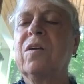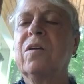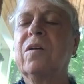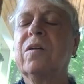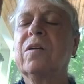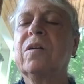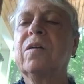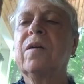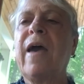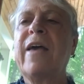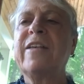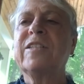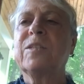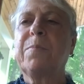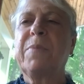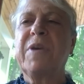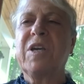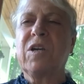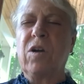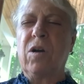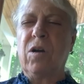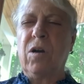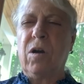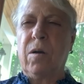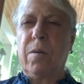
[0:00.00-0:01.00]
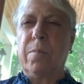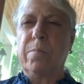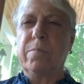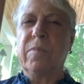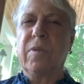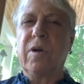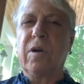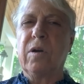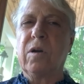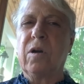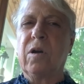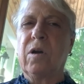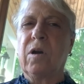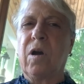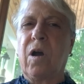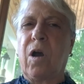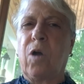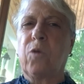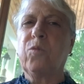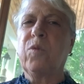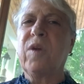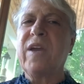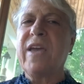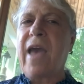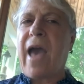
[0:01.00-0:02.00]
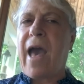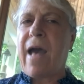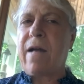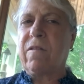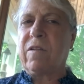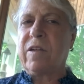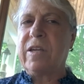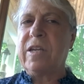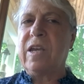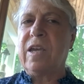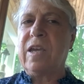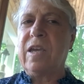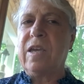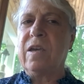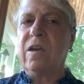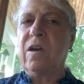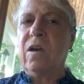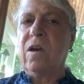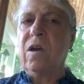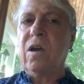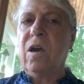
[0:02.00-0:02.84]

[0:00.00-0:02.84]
has become a reality.